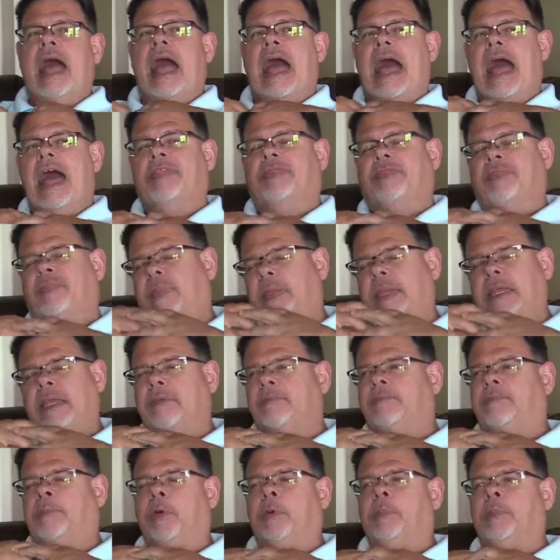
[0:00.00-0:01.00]
I
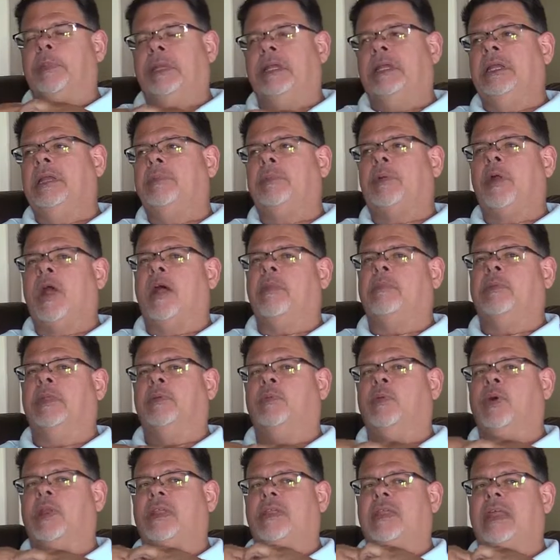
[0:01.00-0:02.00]
think for me, probably
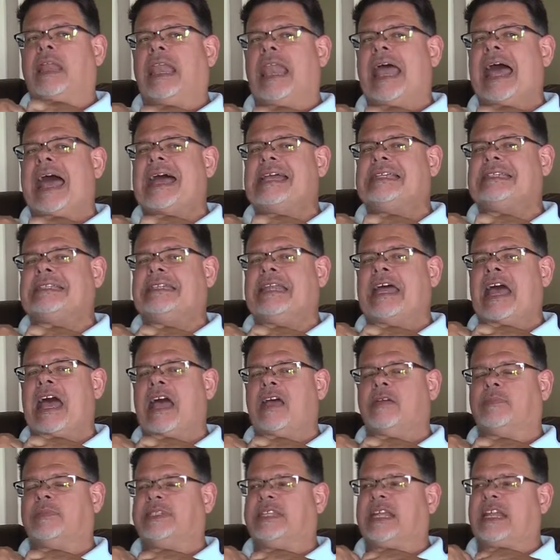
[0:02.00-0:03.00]
one of the last
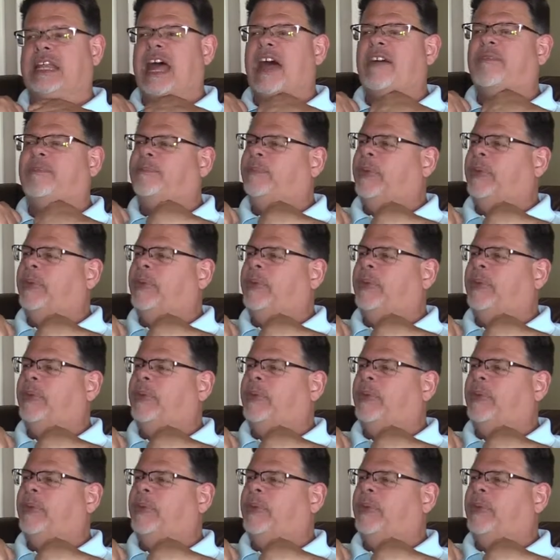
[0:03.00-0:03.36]
times that I